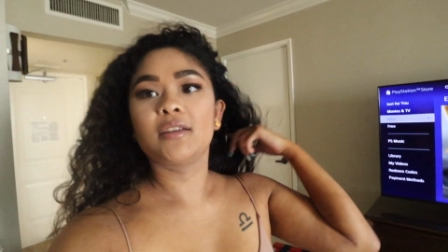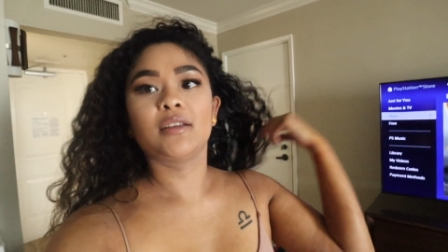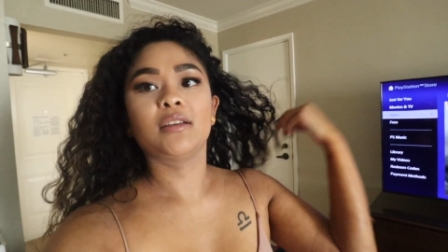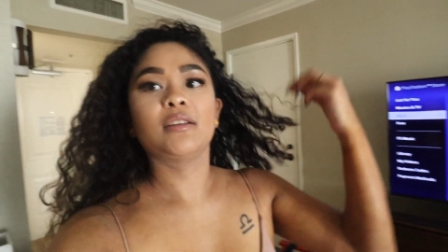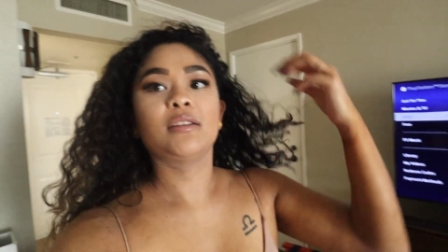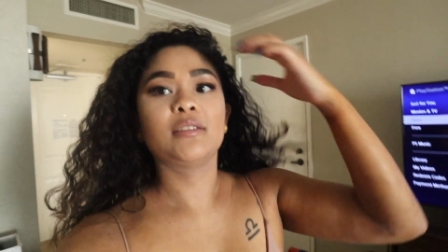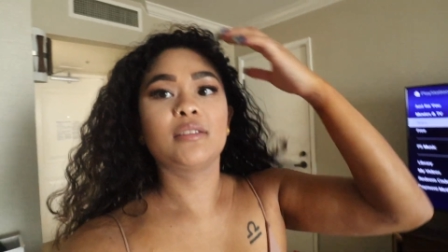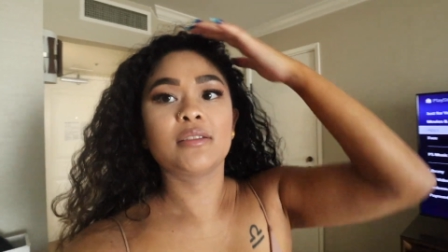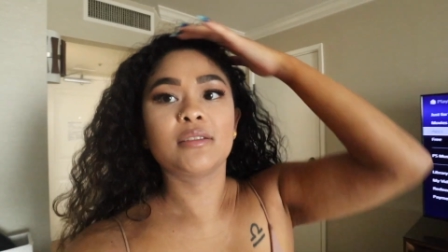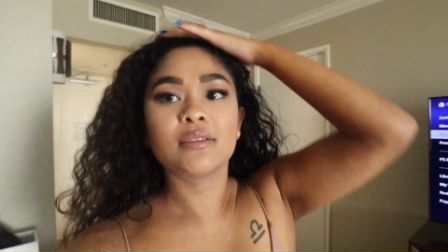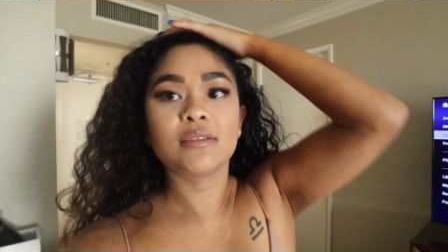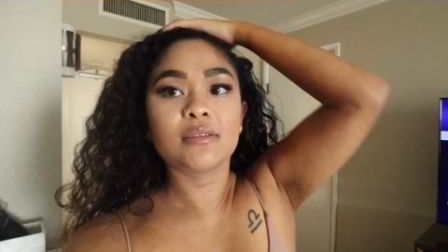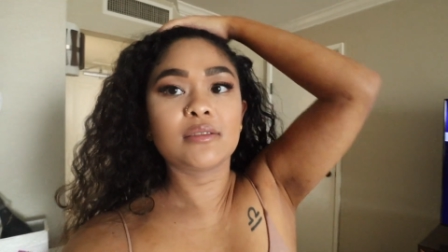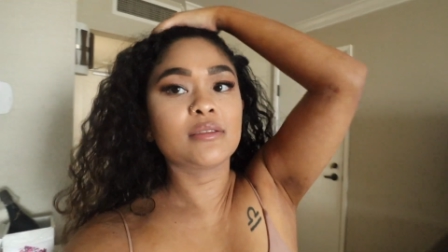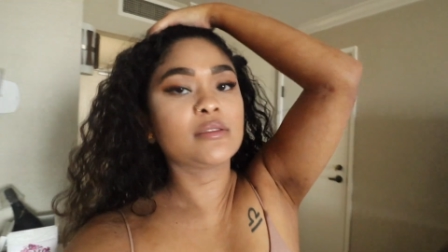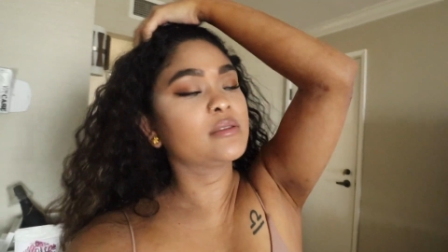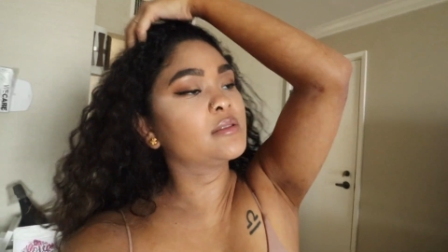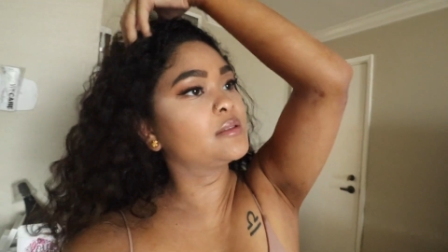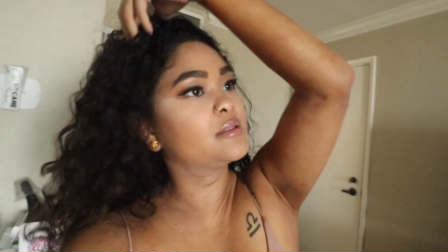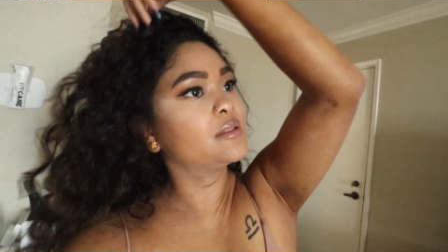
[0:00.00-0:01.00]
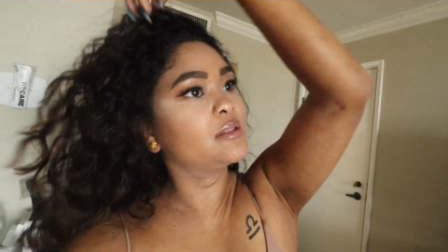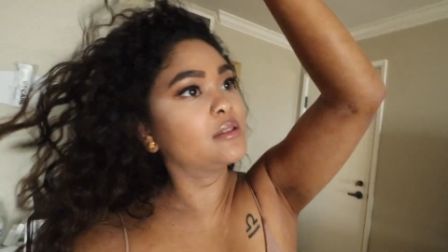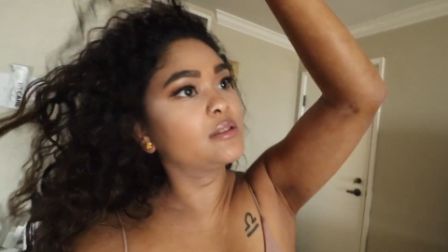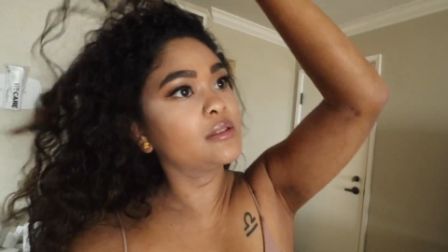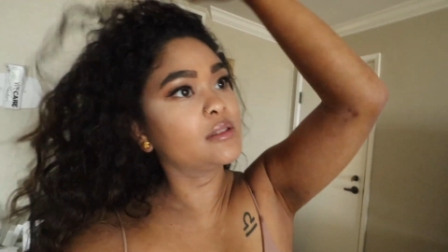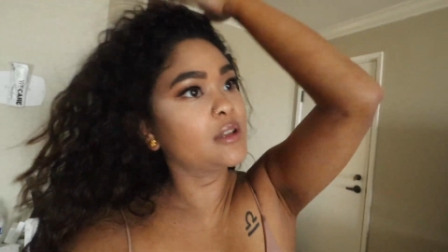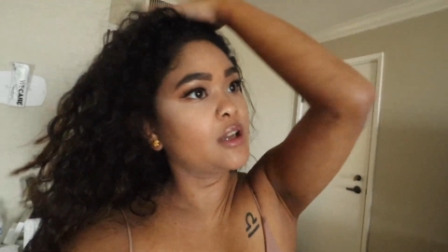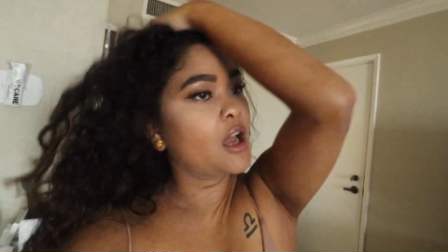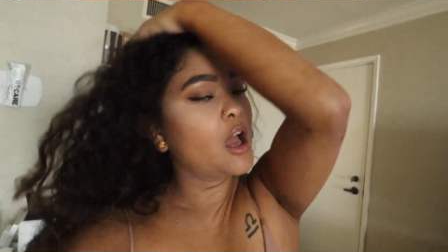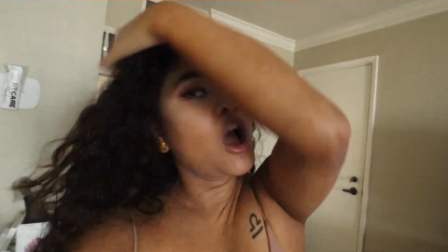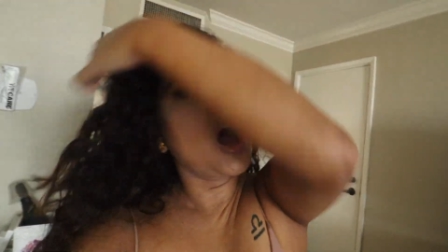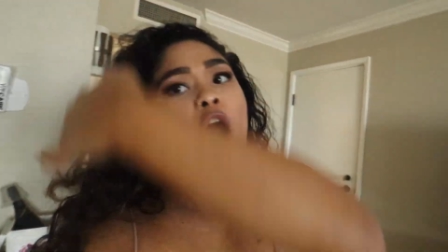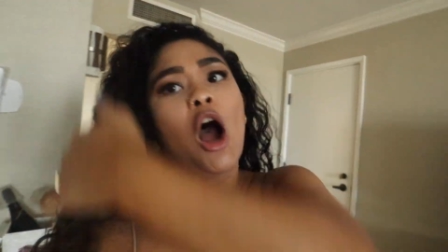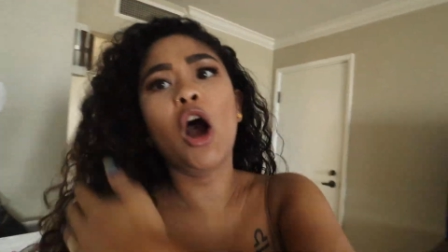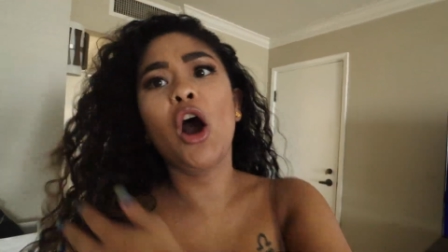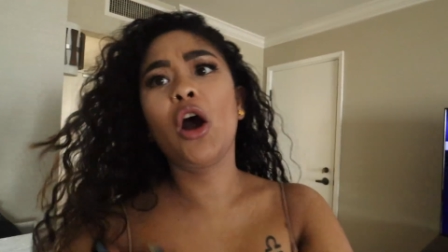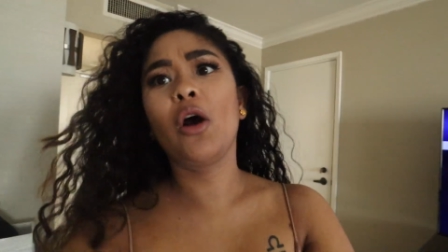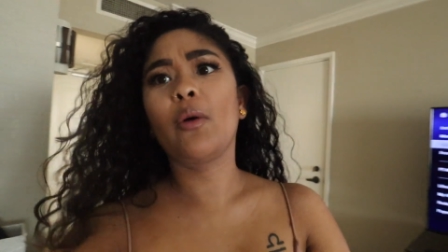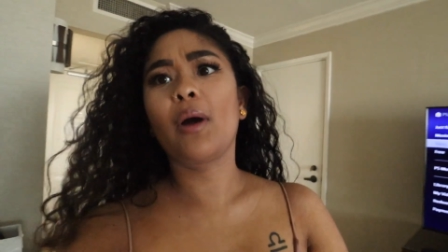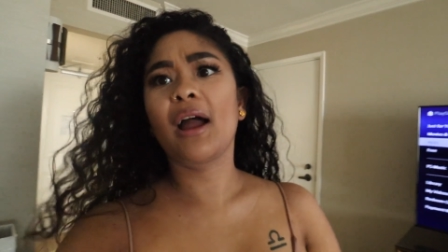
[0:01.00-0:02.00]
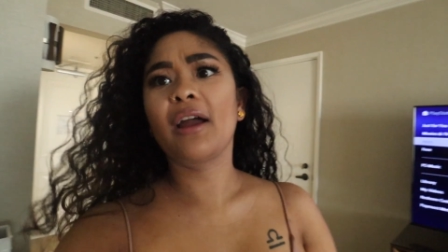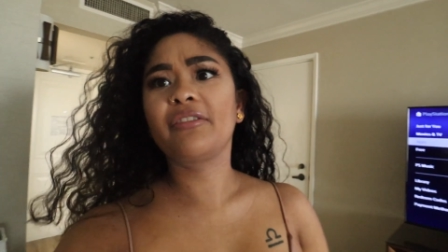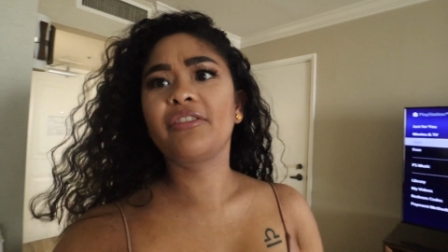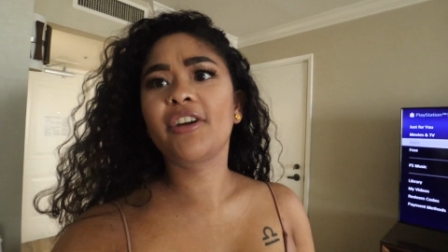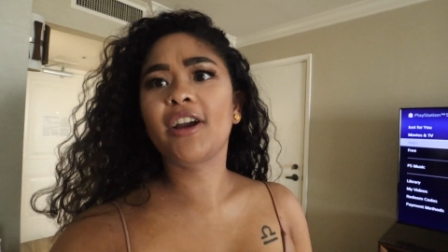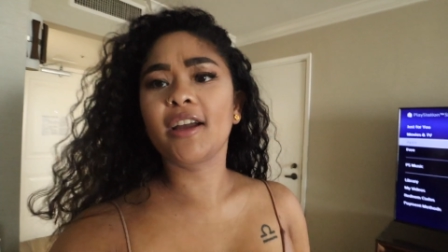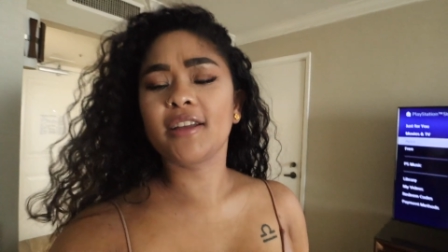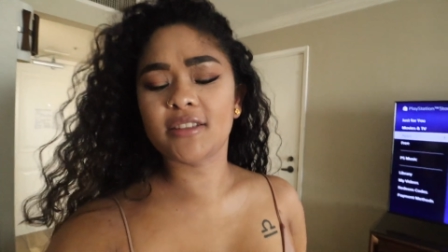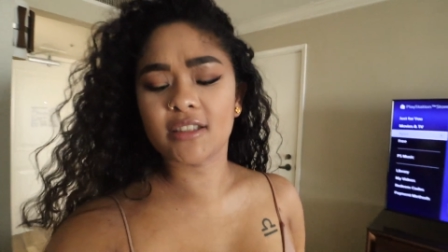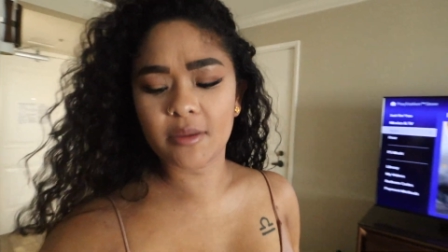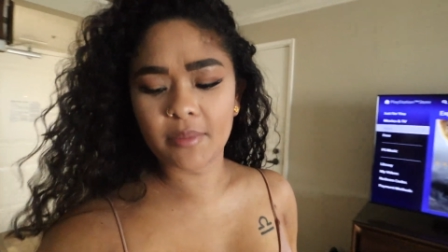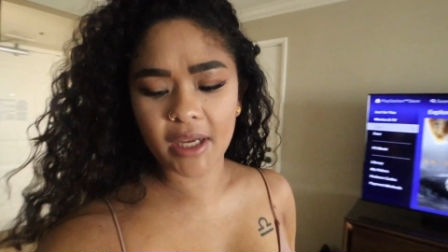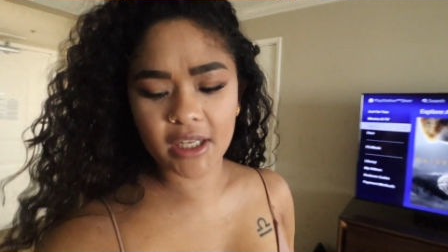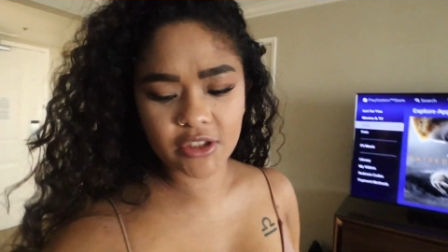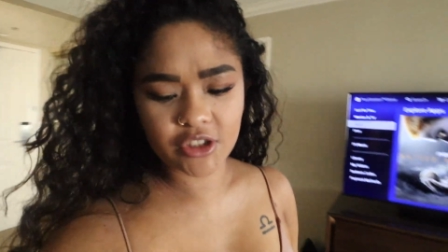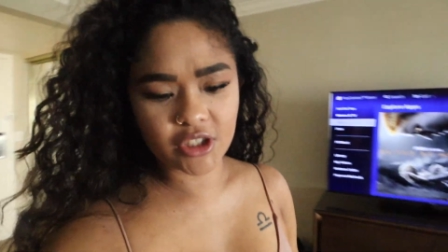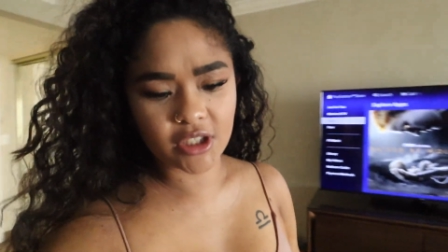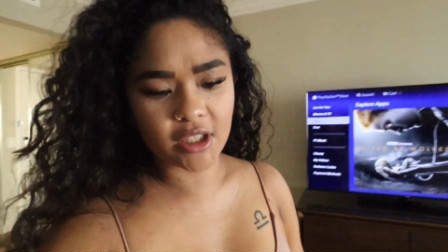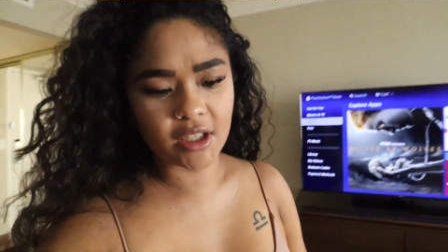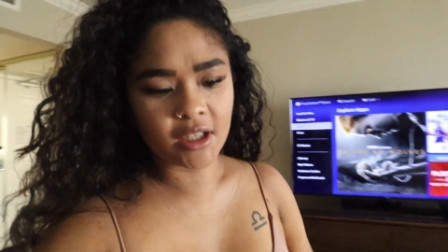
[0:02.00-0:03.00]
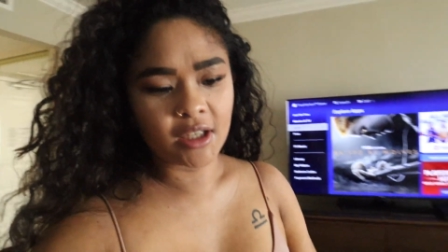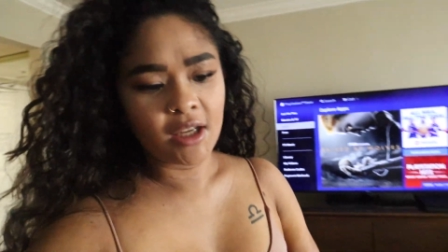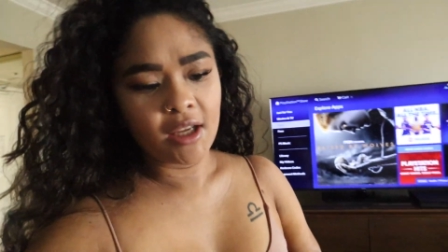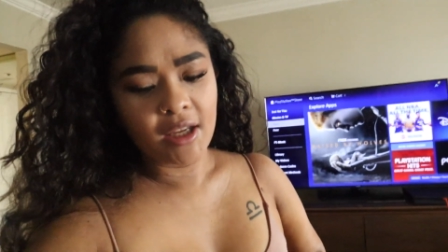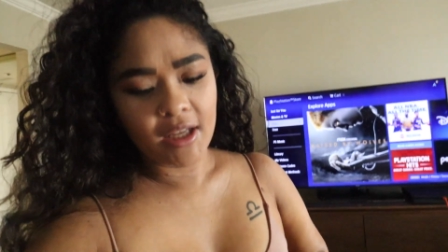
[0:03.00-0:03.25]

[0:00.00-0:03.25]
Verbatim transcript: knees. They gonna start a fire. Oh, I forgot to mention.